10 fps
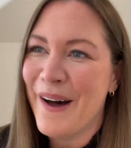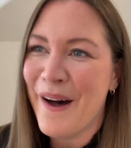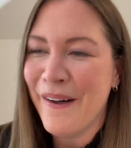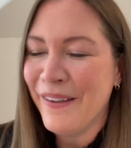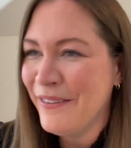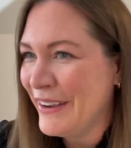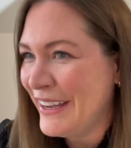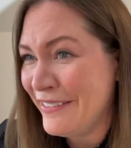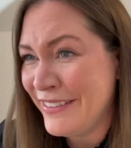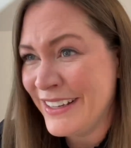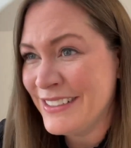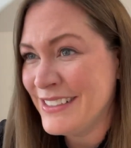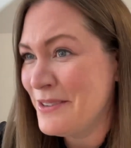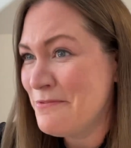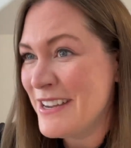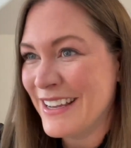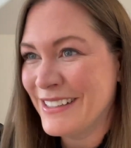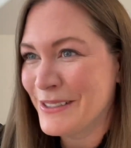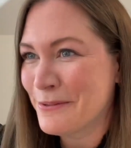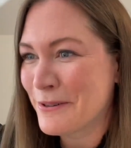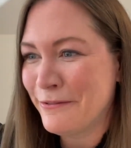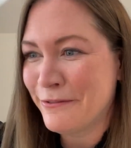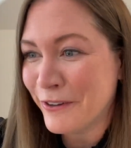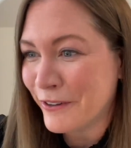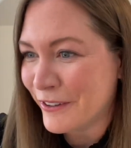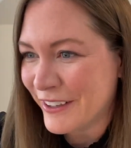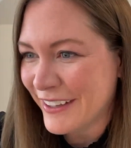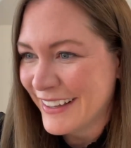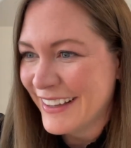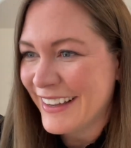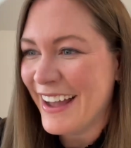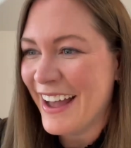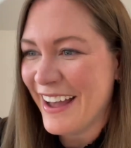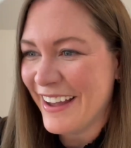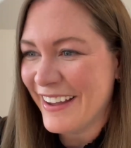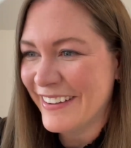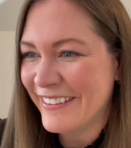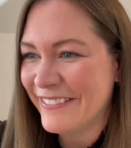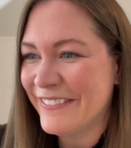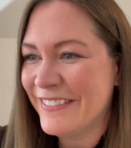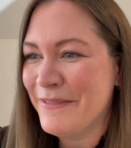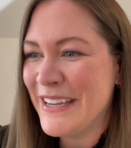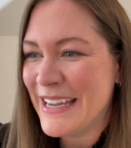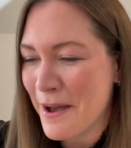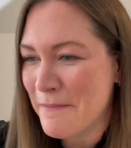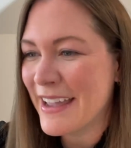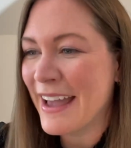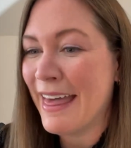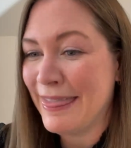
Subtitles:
All of my evenings and weekends were full of becoming a